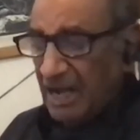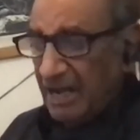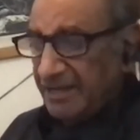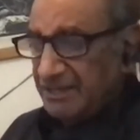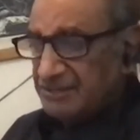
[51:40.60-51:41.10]

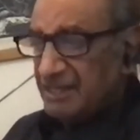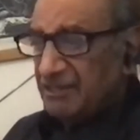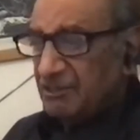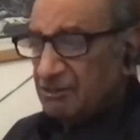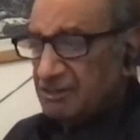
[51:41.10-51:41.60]
Is there
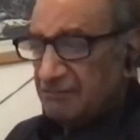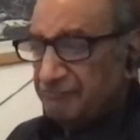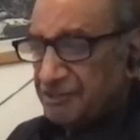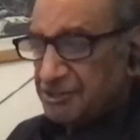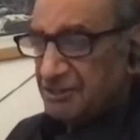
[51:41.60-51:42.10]
not
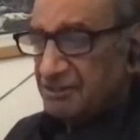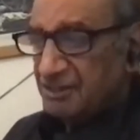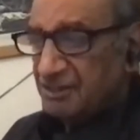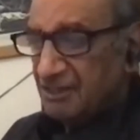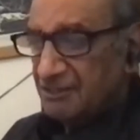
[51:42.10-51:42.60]
sufficient
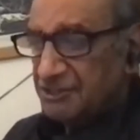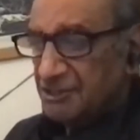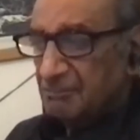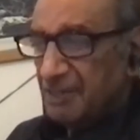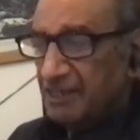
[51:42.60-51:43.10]
discussion
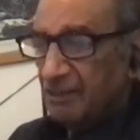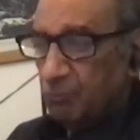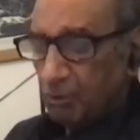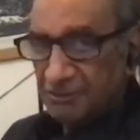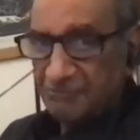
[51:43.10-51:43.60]
about a
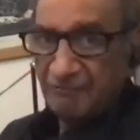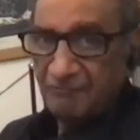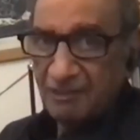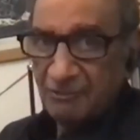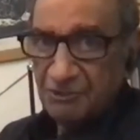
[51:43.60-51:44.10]
water
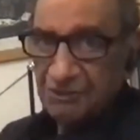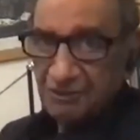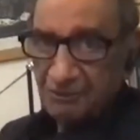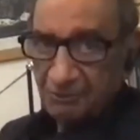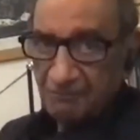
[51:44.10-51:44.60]
revolution
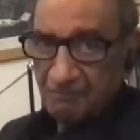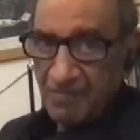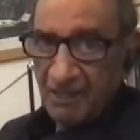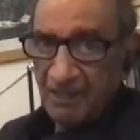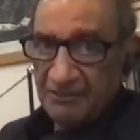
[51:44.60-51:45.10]
though?
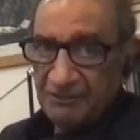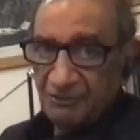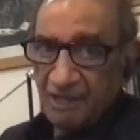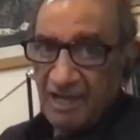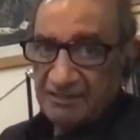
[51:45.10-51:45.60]
You know,
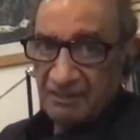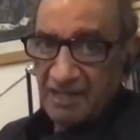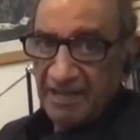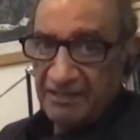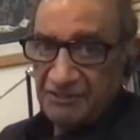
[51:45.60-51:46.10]
has the
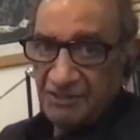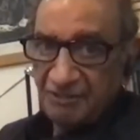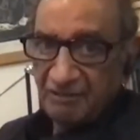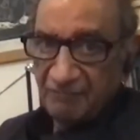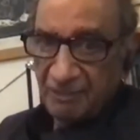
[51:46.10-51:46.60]
energy
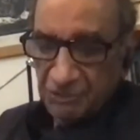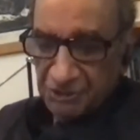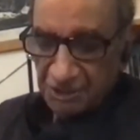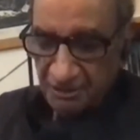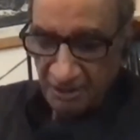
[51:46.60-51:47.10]

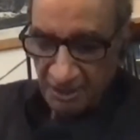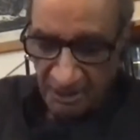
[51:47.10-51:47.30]
revolution